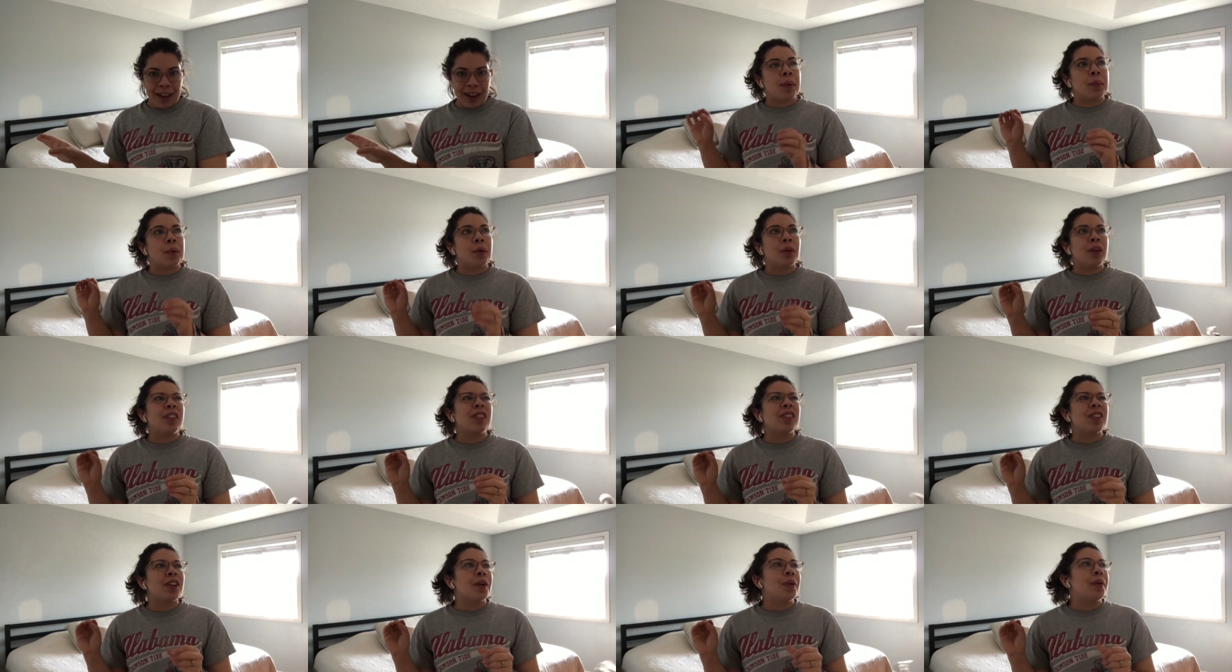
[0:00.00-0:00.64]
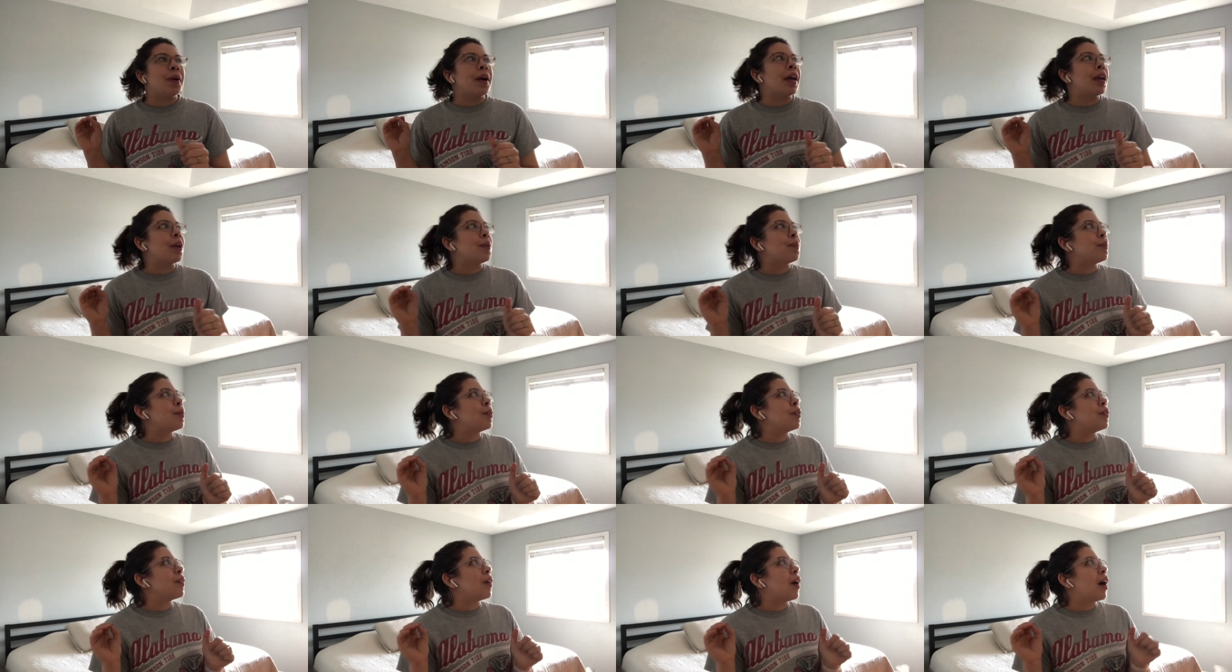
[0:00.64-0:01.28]
I'm going to go ahead and
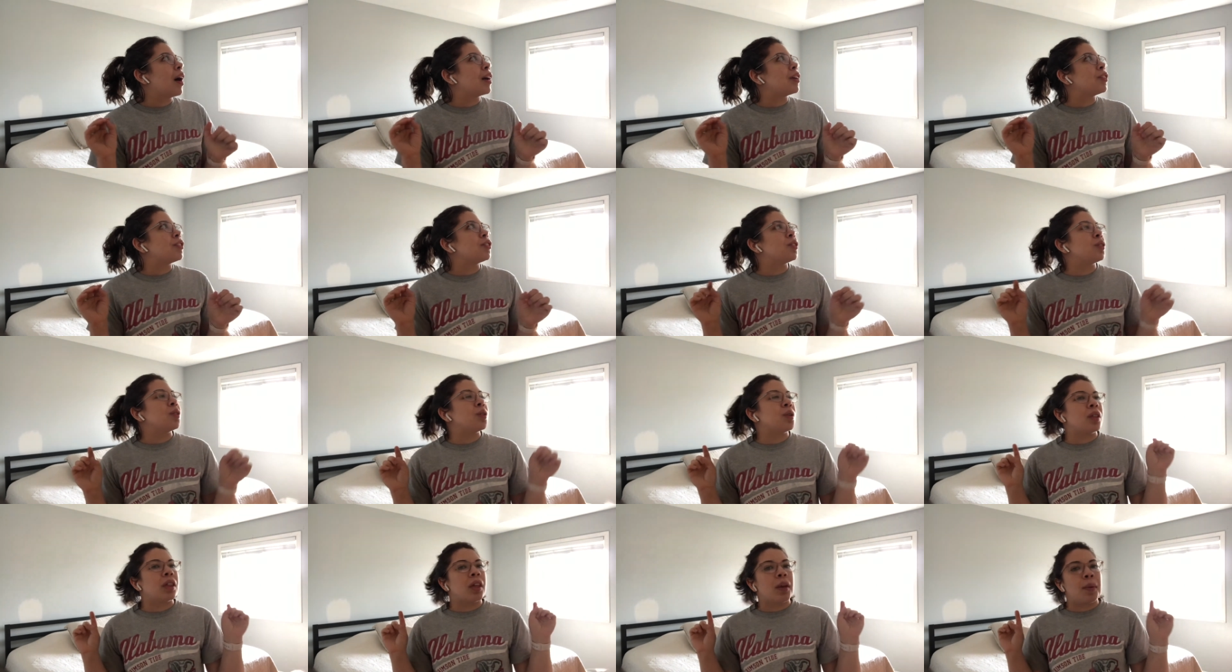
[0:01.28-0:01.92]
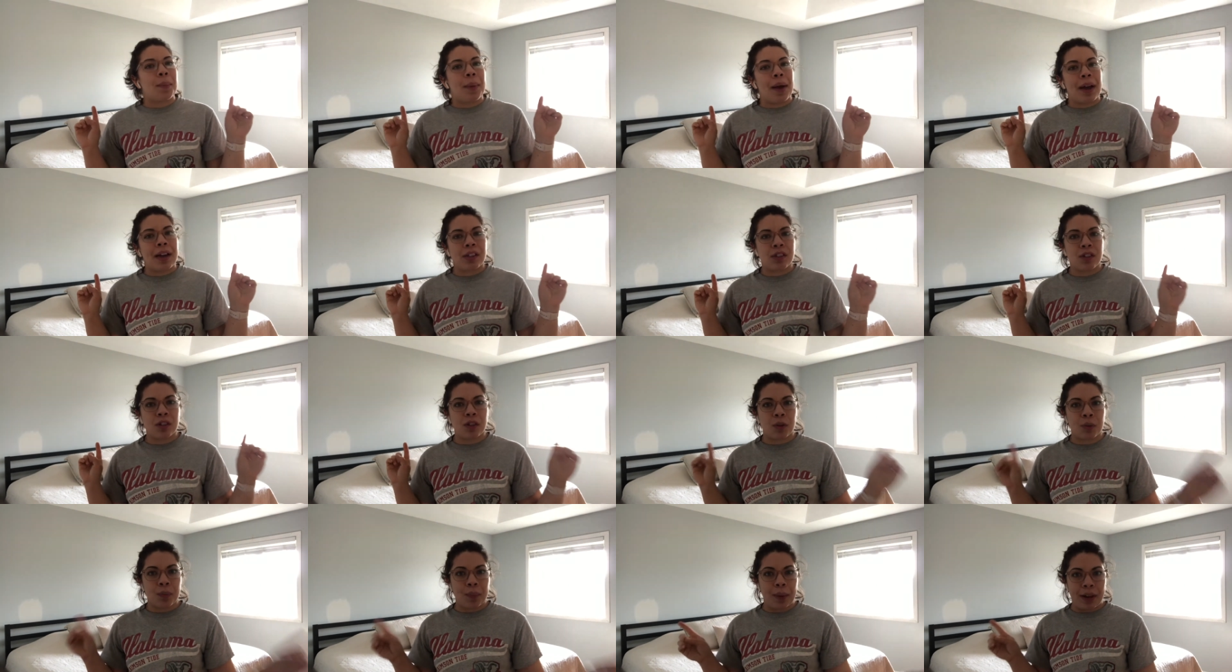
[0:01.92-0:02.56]
move on to the
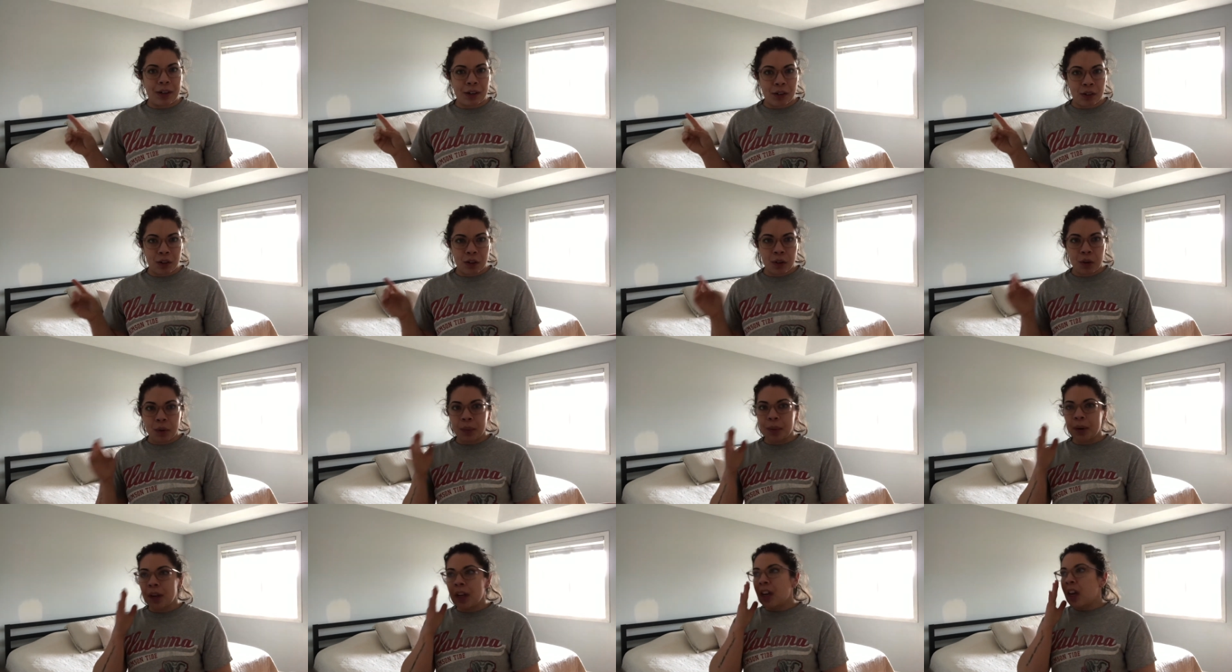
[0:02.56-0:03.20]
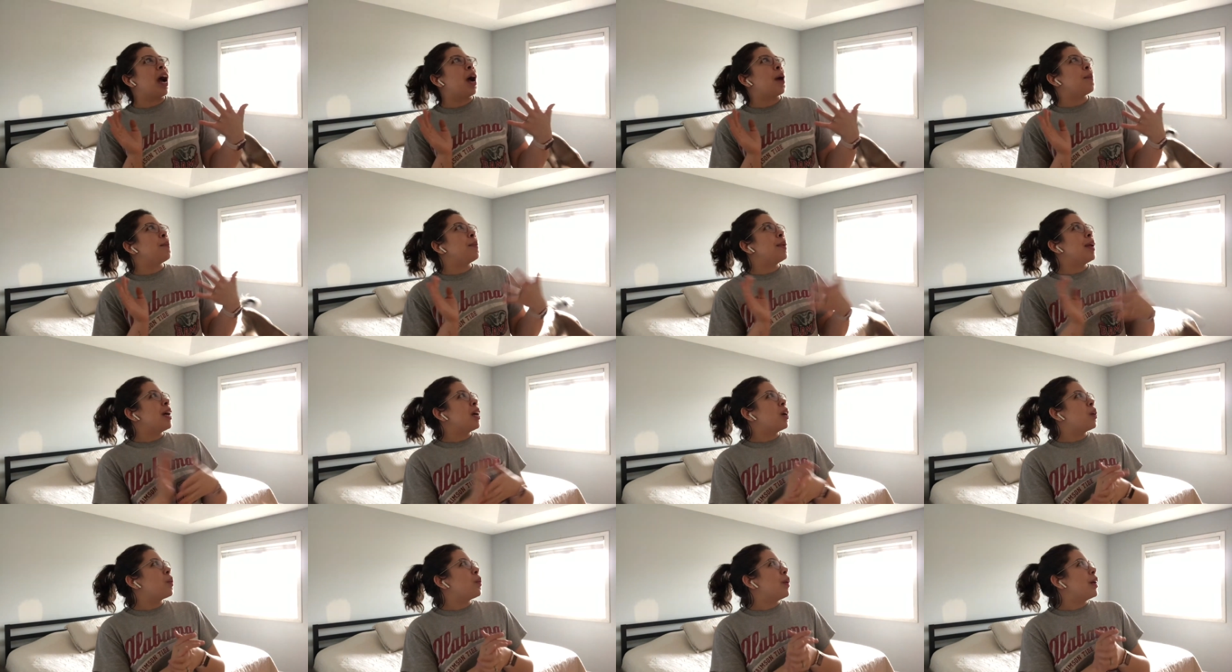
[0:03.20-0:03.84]
master bedroom. I'm
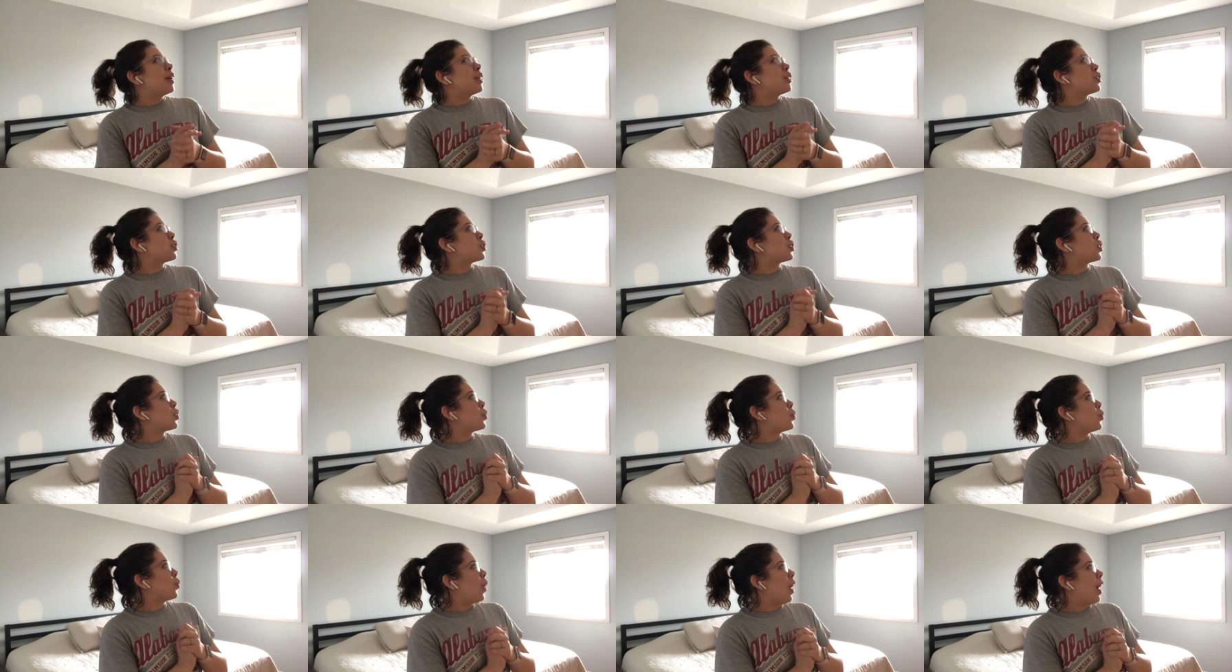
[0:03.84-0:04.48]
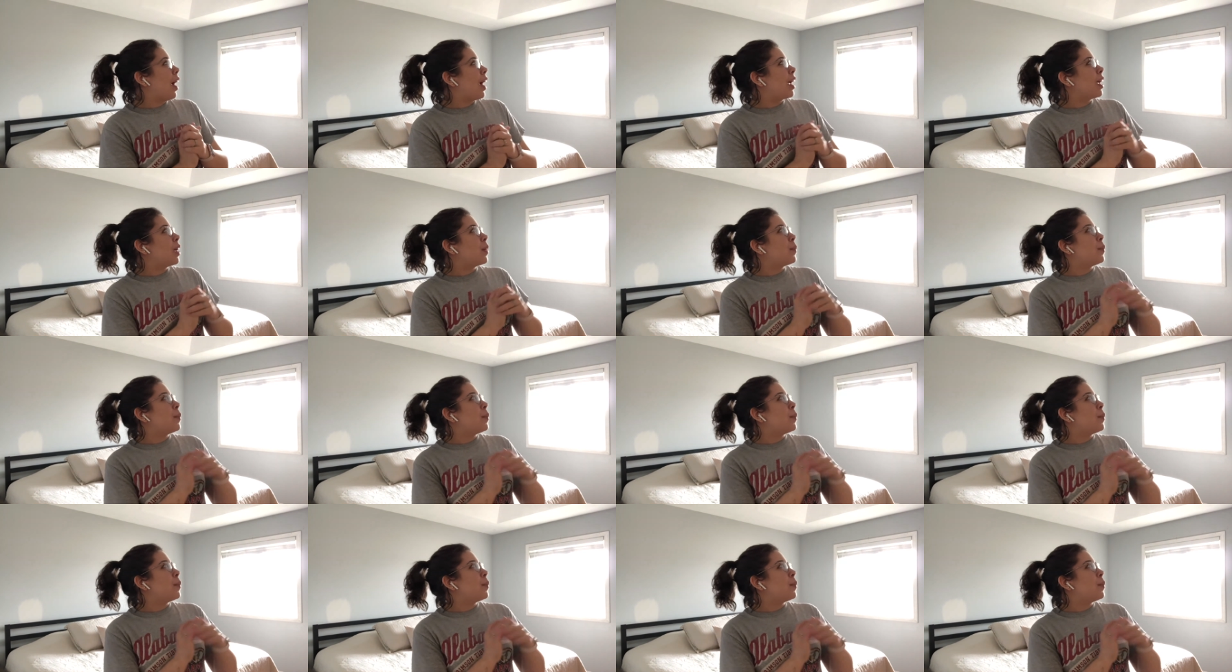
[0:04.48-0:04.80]
not quite sure why,